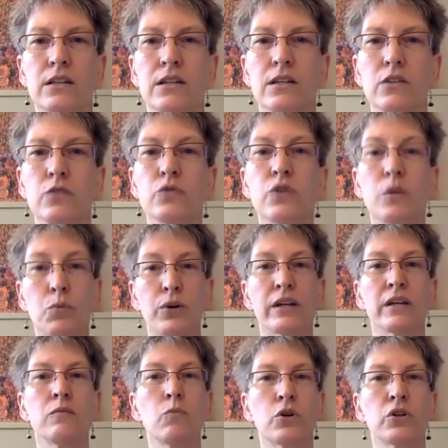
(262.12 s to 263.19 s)
use our brick
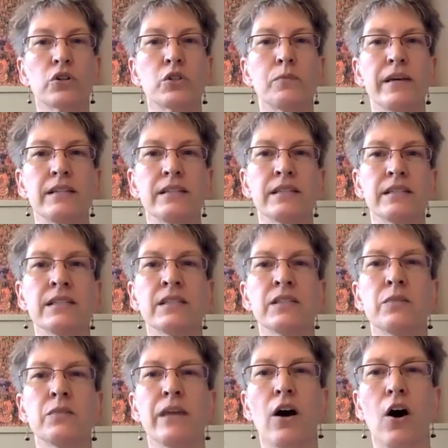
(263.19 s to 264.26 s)
and mortar spaces to
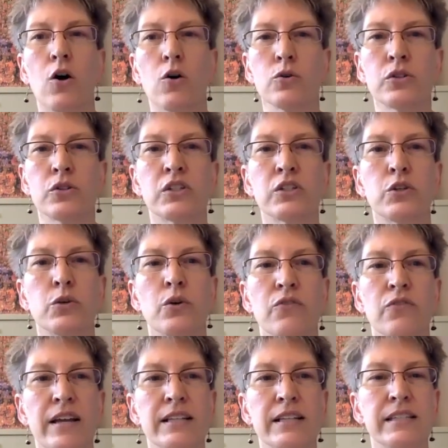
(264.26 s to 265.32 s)
be a host to
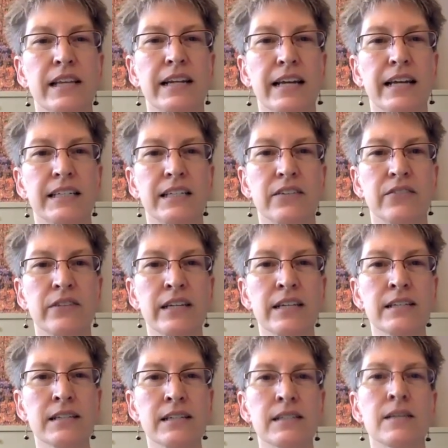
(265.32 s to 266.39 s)
events and
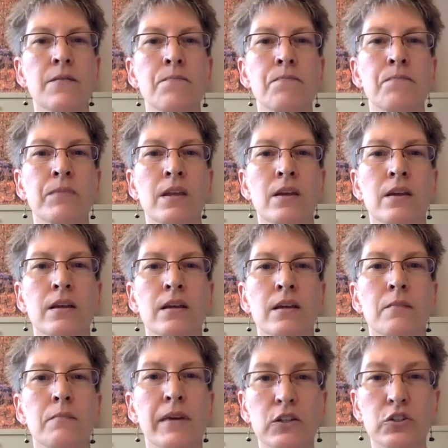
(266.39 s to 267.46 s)
activities.
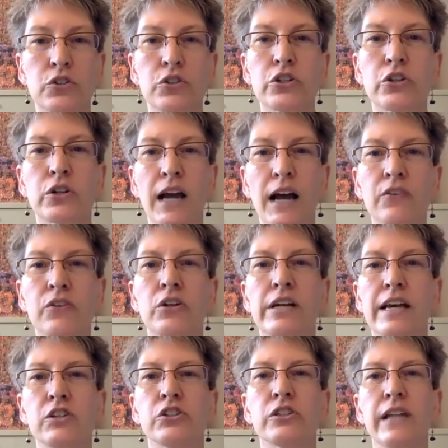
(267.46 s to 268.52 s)
Make sure your
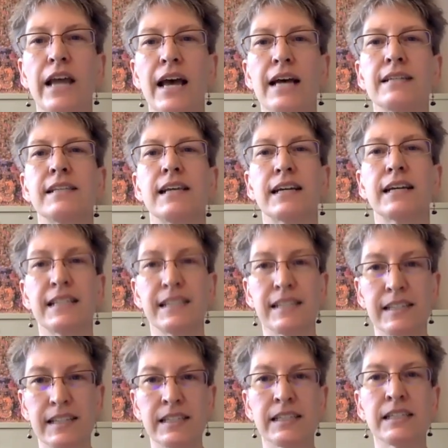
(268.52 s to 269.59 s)
congregation has a
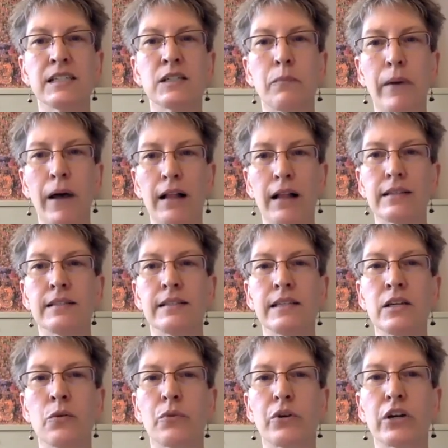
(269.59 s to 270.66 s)
consistent
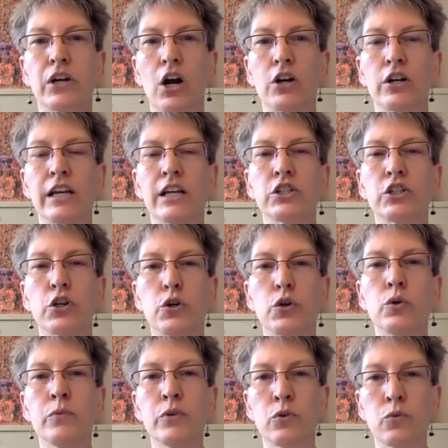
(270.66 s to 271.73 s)
policy regarding to
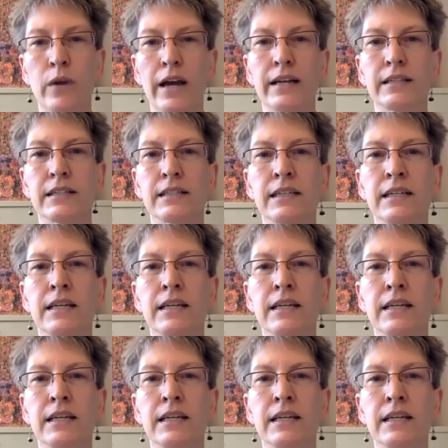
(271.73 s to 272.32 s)
whom you rent